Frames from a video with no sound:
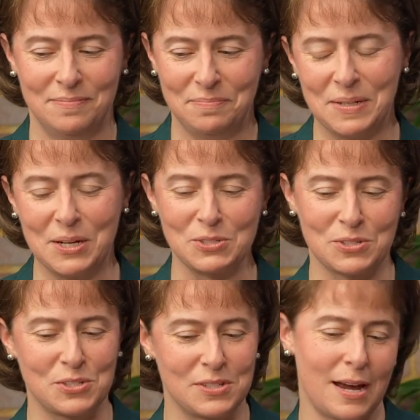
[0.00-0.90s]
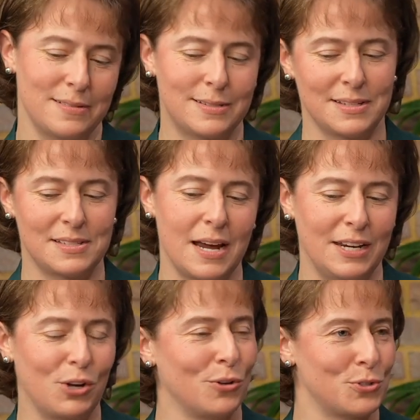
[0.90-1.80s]
because society
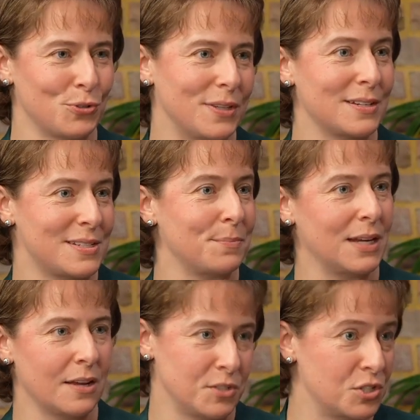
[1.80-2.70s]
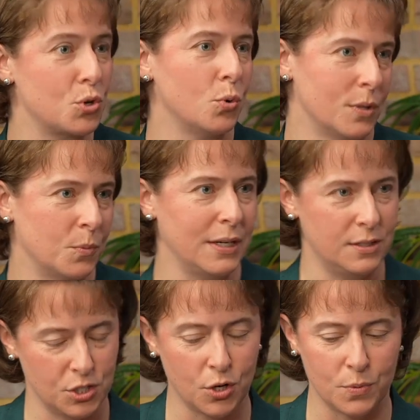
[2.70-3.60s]
culture thinks something else is cool and we need
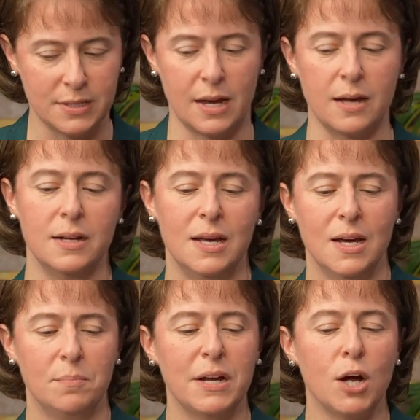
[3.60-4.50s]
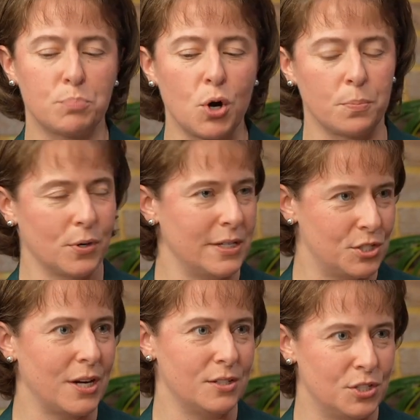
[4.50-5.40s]
to go with that. But appropriate
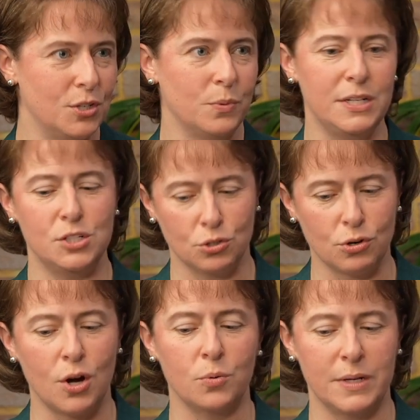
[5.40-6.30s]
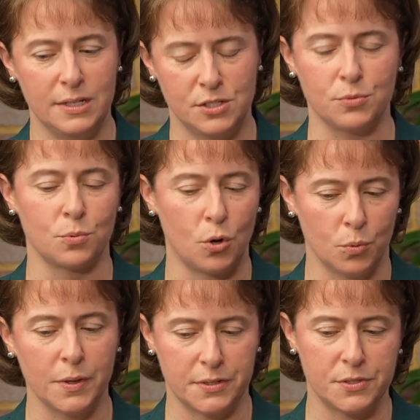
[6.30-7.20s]
change. We need to grow, we need to roll
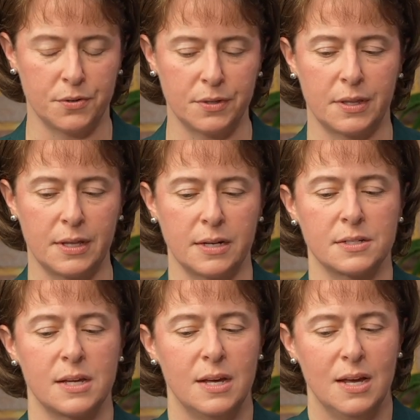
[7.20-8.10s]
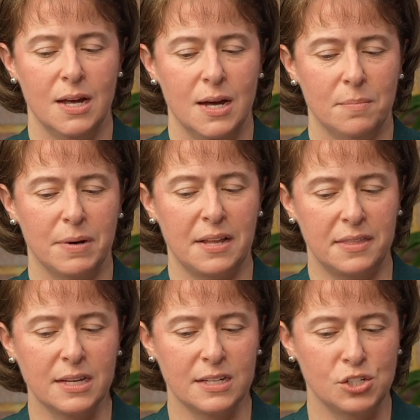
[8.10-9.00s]
with certain things. But I
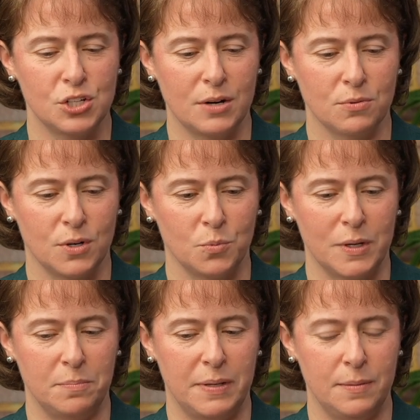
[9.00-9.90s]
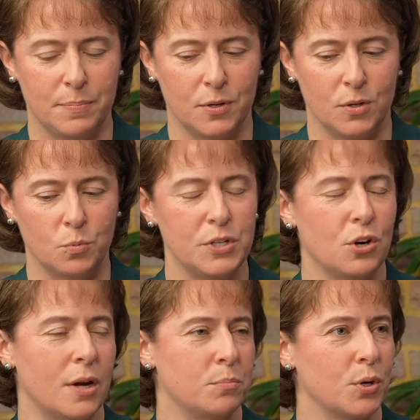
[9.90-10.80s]
think in general, when
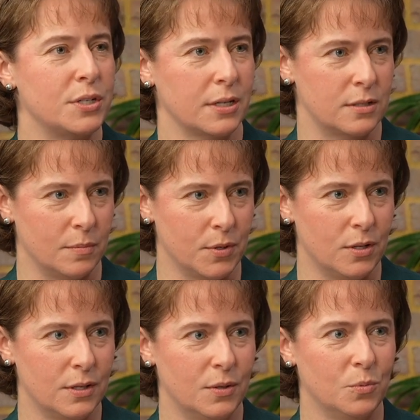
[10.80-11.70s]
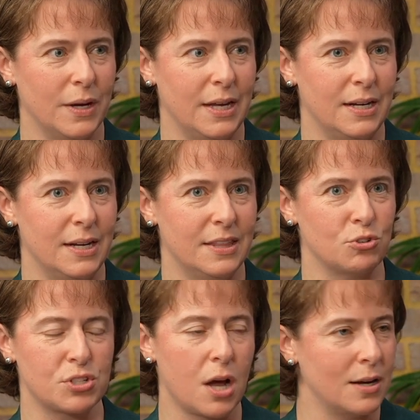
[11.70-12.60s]
you're unpredictable, when
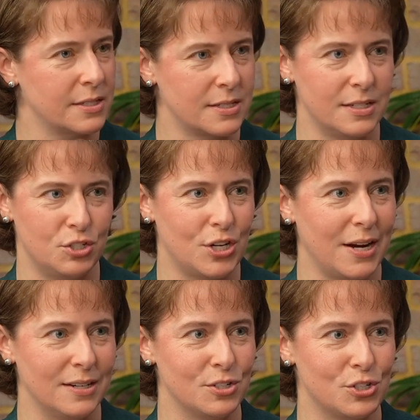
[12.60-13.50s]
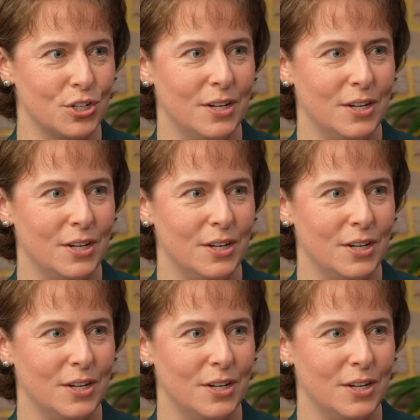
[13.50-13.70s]
there's constant change,